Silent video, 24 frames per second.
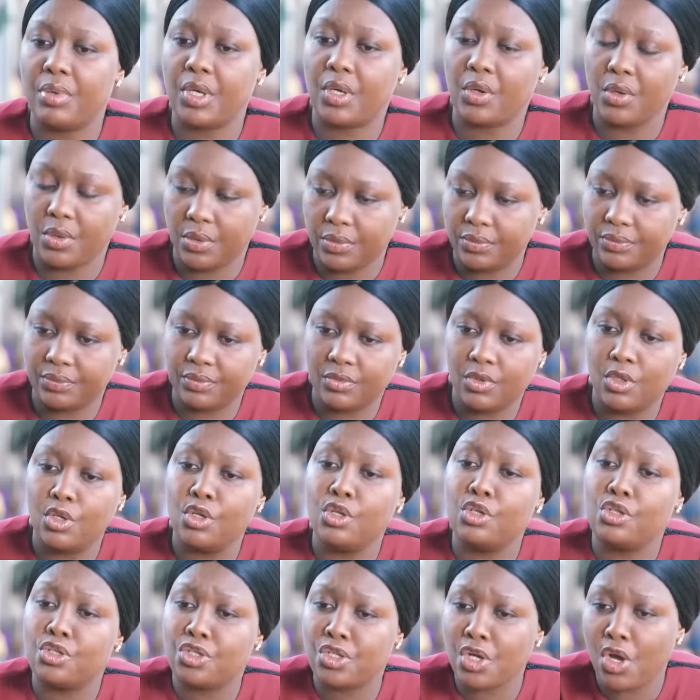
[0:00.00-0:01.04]
Biko,
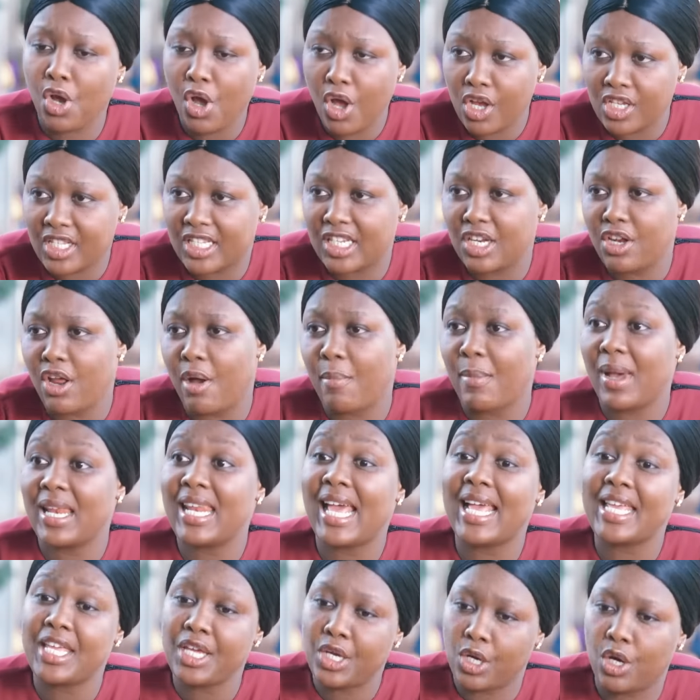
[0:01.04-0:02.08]
show us the number
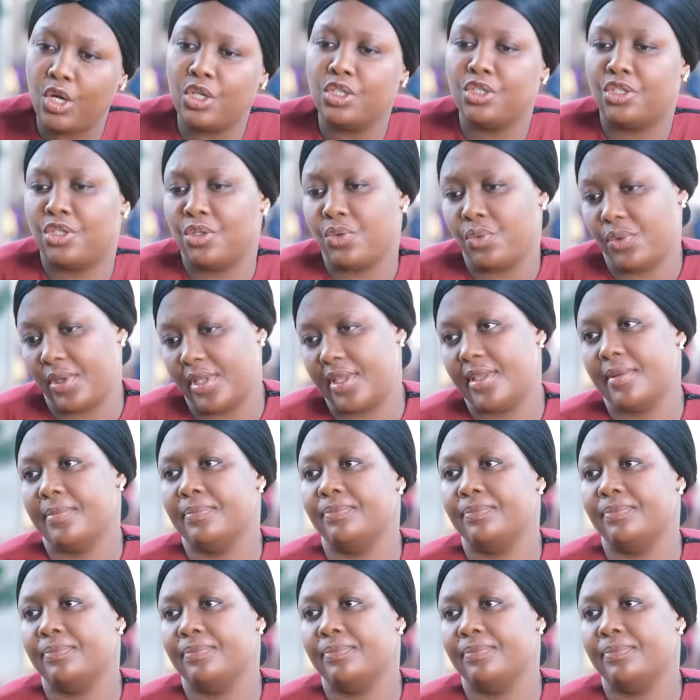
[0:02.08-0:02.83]
that he called you with.